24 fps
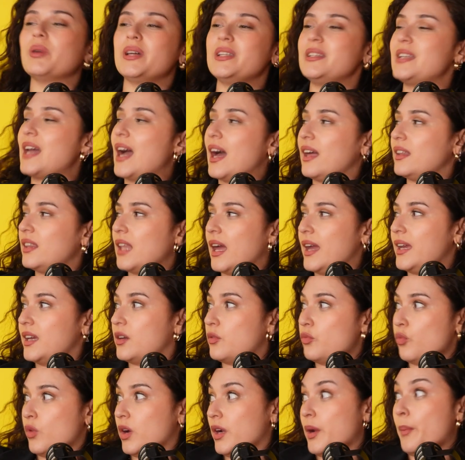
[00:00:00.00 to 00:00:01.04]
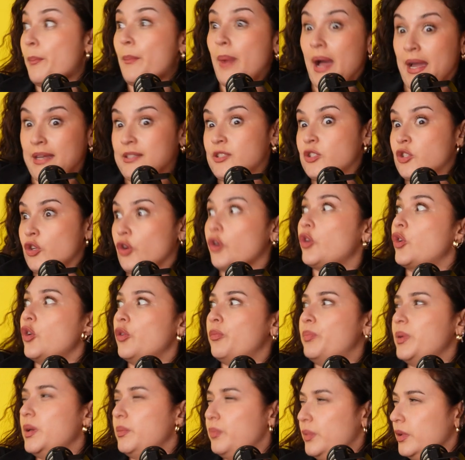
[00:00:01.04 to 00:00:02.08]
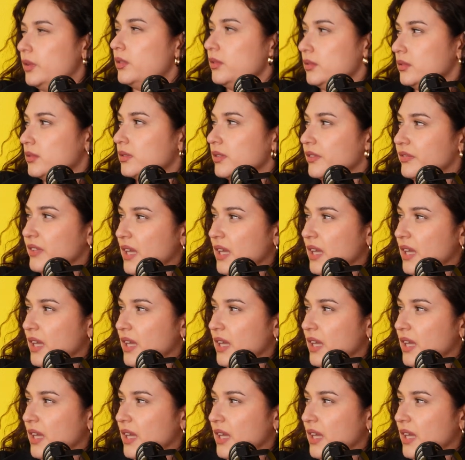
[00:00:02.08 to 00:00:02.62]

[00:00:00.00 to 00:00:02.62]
But not like one of my circle people, if